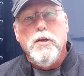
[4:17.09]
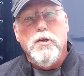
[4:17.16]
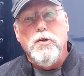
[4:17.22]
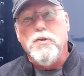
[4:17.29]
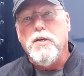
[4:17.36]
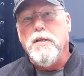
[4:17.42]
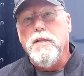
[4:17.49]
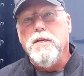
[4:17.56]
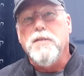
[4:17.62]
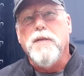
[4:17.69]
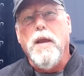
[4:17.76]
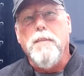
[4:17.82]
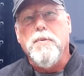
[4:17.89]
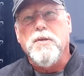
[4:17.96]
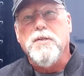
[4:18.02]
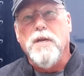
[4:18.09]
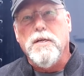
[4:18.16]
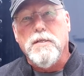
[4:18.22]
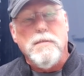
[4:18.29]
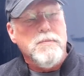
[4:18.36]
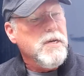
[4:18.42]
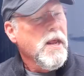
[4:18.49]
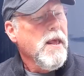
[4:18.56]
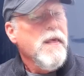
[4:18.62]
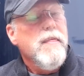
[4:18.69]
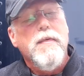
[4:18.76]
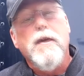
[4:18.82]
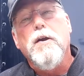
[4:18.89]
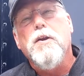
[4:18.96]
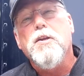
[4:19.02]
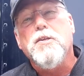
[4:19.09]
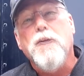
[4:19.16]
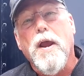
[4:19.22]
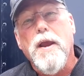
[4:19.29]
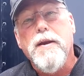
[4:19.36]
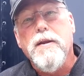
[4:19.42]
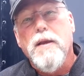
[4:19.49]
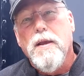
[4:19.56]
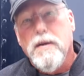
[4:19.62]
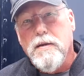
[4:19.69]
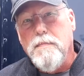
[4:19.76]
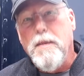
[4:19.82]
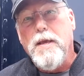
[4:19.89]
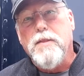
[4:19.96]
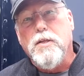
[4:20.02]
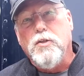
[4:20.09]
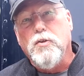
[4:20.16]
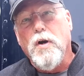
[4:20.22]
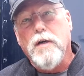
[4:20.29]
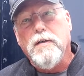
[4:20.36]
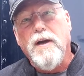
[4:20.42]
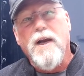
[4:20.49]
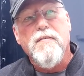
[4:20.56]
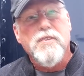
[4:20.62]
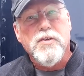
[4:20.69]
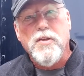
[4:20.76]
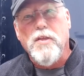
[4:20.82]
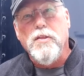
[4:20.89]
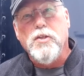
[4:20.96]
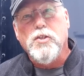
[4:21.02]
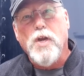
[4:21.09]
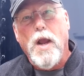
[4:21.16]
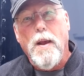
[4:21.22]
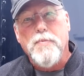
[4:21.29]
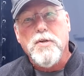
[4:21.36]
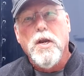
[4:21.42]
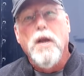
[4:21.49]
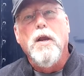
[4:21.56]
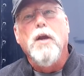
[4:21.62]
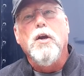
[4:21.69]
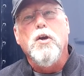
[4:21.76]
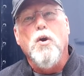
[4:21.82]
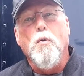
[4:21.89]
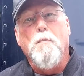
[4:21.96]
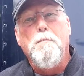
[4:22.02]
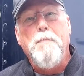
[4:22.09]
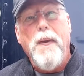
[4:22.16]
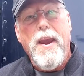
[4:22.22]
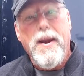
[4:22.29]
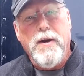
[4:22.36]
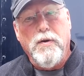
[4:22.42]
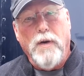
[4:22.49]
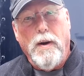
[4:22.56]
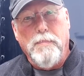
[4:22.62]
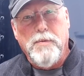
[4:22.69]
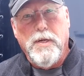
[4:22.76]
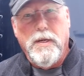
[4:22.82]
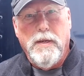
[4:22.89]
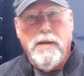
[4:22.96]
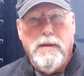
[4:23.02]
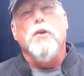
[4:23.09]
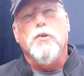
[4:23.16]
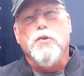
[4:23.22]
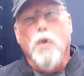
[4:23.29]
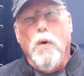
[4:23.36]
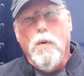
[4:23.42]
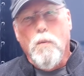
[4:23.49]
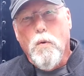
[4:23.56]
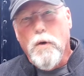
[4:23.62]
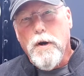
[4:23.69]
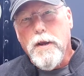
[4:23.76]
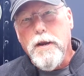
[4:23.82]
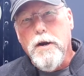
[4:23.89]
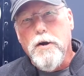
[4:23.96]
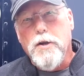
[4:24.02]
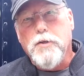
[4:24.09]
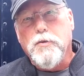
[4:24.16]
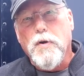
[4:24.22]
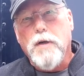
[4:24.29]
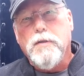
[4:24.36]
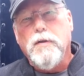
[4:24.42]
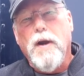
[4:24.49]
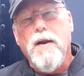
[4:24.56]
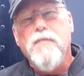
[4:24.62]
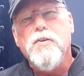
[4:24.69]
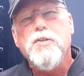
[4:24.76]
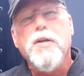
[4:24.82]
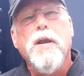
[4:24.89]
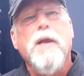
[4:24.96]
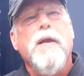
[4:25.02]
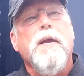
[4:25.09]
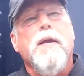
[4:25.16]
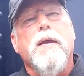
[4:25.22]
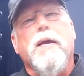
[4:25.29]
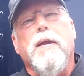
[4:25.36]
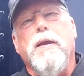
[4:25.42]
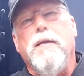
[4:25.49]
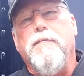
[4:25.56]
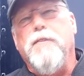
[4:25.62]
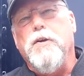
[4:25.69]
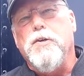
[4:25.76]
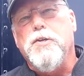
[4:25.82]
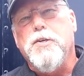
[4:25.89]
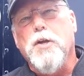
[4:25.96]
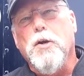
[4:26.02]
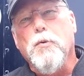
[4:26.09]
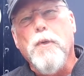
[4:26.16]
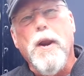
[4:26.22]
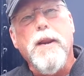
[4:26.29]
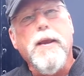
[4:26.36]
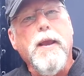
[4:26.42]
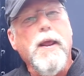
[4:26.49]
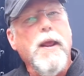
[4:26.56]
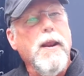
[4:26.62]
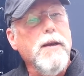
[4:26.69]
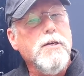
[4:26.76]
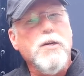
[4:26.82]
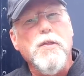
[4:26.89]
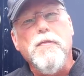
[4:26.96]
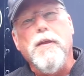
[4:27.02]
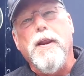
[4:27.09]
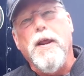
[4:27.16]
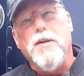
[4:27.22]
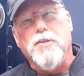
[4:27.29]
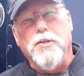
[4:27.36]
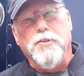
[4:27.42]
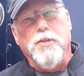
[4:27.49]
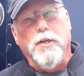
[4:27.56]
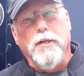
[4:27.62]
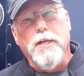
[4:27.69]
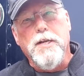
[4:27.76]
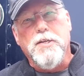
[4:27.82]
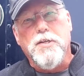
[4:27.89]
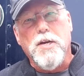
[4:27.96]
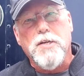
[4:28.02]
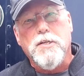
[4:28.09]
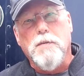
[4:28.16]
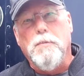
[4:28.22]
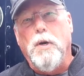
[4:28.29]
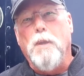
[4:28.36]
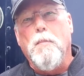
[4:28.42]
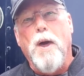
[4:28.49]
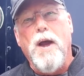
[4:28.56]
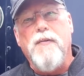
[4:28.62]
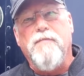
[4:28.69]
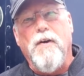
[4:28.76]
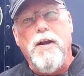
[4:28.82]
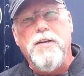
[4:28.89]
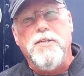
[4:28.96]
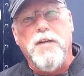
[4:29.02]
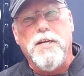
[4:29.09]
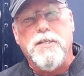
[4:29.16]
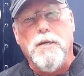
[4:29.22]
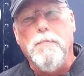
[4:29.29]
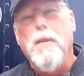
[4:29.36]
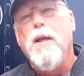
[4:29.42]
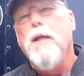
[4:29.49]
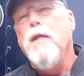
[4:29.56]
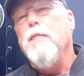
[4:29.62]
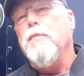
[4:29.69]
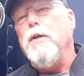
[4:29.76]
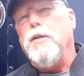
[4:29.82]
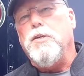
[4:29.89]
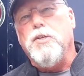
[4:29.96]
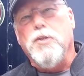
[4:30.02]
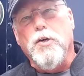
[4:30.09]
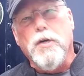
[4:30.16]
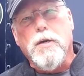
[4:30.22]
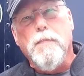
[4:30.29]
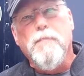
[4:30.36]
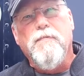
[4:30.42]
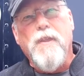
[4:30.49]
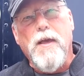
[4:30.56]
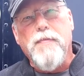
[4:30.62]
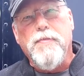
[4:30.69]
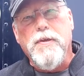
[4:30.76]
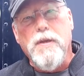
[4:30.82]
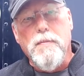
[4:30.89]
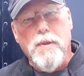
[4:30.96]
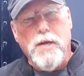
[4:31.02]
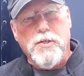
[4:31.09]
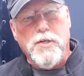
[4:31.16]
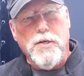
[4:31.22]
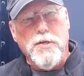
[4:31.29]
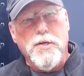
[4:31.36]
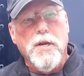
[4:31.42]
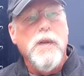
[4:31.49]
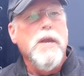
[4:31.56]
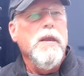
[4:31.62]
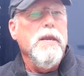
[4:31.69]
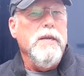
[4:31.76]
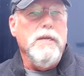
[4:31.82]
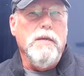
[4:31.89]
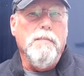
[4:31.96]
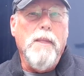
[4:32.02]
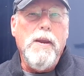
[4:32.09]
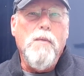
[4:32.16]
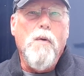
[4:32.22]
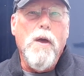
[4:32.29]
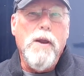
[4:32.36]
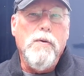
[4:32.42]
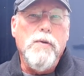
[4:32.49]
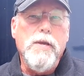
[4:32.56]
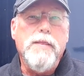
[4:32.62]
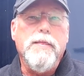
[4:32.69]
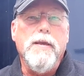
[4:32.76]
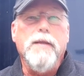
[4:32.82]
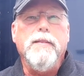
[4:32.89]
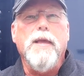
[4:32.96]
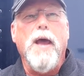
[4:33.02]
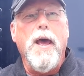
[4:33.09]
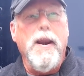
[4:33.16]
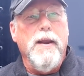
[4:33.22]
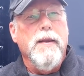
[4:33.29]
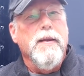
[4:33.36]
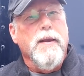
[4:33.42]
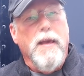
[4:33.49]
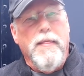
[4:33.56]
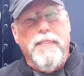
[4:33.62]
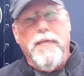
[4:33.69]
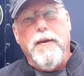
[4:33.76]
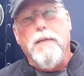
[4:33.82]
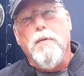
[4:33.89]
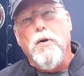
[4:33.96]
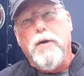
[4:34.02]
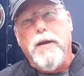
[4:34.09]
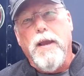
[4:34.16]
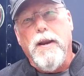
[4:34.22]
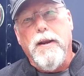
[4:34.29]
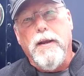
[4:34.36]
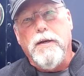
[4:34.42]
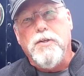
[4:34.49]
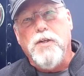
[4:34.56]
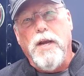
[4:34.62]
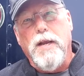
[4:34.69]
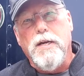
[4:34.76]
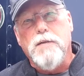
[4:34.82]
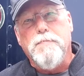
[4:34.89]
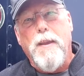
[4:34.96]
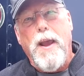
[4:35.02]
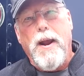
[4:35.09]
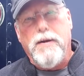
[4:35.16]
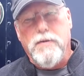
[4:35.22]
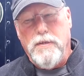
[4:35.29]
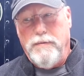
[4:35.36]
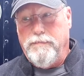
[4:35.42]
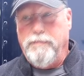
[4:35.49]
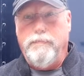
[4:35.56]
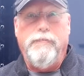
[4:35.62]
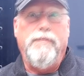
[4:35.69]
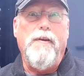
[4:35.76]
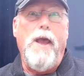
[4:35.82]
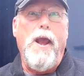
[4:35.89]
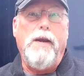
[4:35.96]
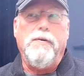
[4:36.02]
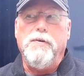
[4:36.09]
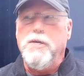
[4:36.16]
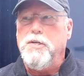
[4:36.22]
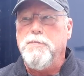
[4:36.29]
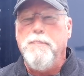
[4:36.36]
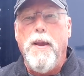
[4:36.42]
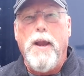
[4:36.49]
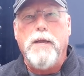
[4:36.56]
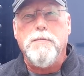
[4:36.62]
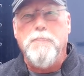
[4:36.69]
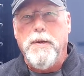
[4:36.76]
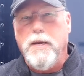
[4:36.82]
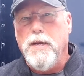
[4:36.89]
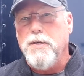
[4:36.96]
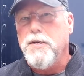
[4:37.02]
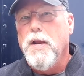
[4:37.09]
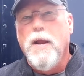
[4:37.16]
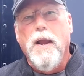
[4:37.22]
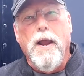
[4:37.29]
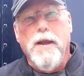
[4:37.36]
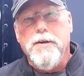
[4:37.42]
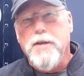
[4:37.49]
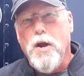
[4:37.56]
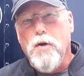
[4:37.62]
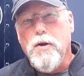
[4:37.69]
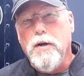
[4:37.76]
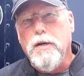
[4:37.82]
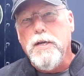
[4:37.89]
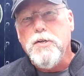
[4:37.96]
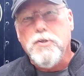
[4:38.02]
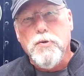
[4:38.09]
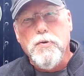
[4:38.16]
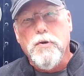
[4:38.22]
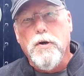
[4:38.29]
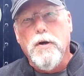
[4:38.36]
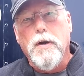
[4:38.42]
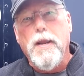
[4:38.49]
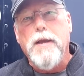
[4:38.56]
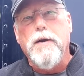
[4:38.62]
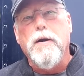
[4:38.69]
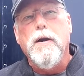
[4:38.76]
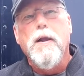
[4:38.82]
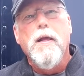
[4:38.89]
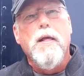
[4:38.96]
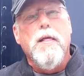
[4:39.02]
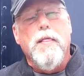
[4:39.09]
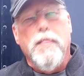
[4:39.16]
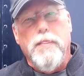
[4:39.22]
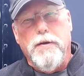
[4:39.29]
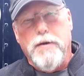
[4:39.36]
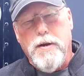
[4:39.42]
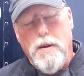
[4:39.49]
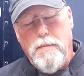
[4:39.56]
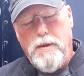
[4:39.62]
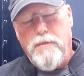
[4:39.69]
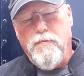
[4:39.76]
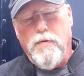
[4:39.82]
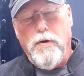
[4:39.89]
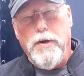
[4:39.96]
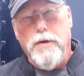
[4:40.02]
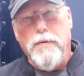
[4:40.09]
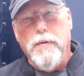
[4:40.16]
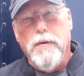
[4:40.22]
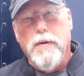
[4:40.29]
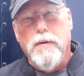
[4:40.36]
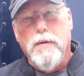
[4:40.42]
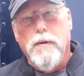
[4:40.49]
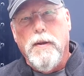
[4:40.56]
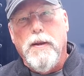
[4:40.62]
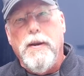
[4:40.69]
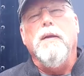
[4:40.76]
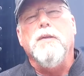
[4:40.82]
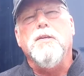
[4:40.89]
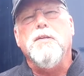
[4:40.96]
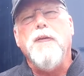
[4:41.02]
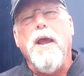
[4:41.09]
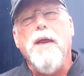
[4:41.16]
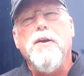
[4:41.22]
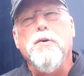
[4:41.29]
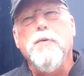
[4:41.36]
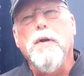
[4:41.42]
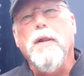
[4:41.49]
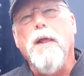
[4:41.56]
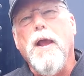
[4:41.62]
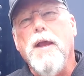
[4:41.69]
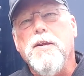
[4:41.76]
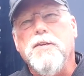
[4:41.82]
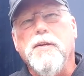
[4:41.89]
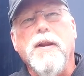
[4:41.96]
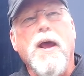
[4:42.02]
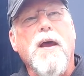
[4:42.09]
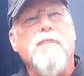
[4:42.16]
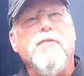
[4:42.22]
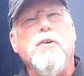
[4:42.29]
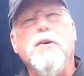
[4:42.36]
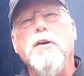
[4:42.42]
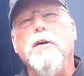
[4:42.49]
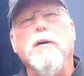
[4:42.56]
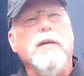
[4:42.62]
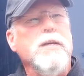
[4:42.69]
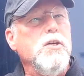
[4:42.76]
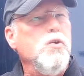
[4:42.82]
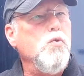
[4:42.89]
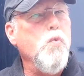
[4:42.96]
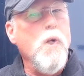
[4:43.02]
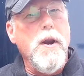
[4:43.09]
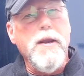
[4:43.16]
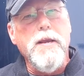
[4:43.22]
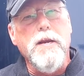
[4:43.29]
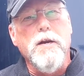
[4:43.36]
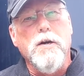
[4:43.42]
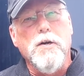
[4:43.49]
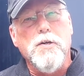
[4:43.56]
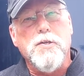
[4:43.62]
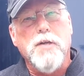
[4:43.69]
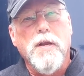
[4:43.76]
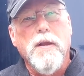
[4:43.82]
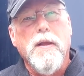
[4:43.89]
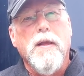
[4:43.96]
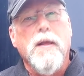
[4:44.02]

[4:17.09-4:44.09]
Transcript: using these type of systems. They're designed to make the truck drivers and the shops go bankrupt. So a warning here to truck drivers: if you're still running an engine that has a delete system or a modified system that circumvent the emissions, you might want to rethink that and think about getting it changed back to factory specs, because undoubtedly sooner or later they're coming for you. It's sad to realize that after nearly 20 years,